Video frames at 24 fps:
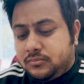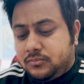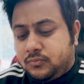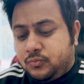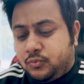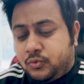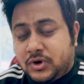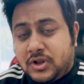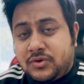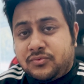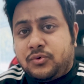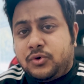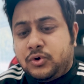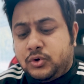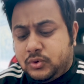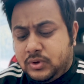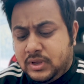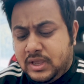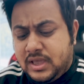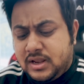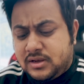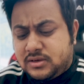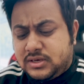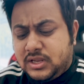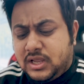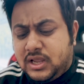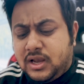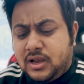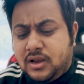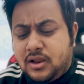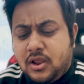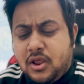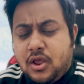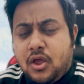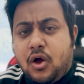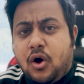Vodafone to
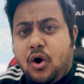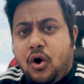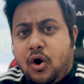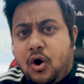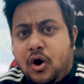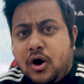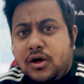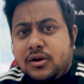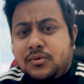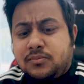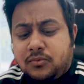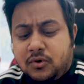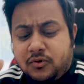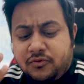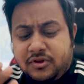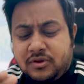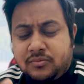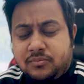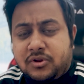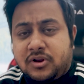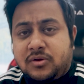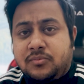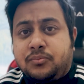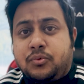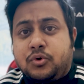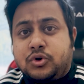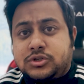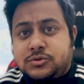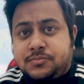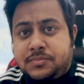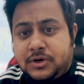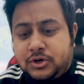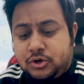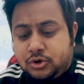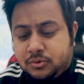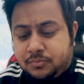Airtel or moving from
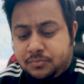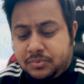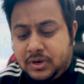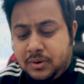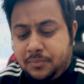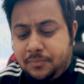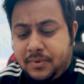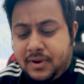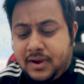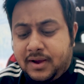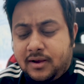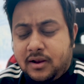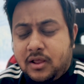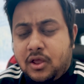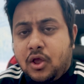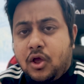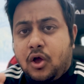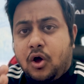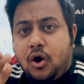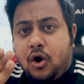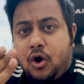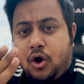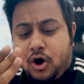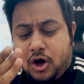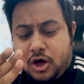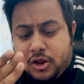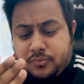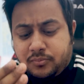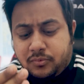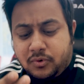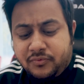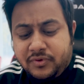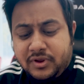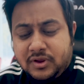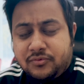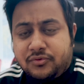postpaid to prepaid or
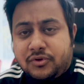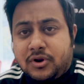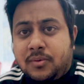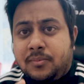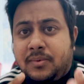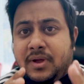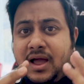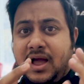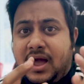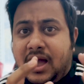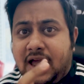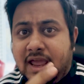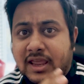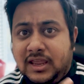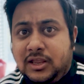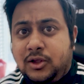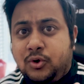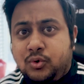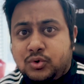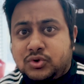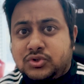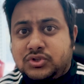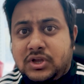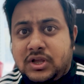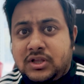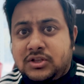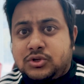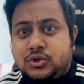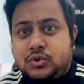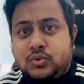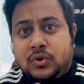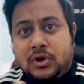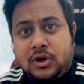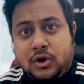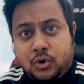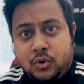moving from a high usage
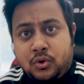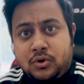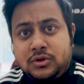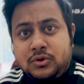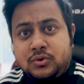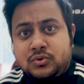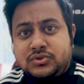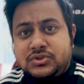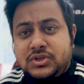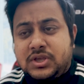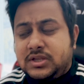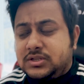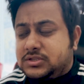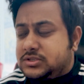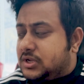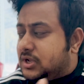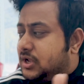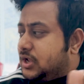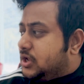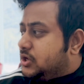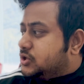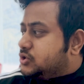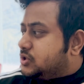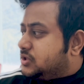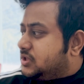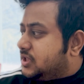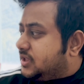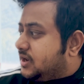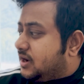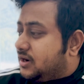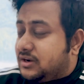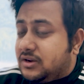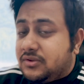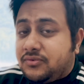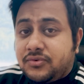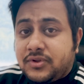to a low usage. So there
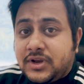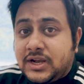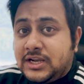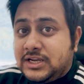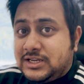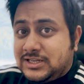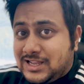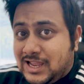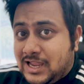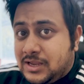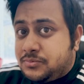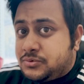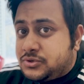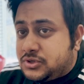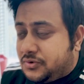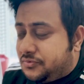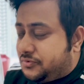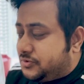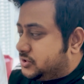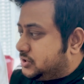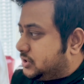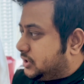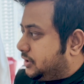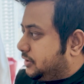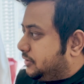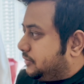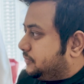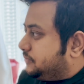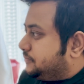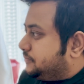are different types of churn.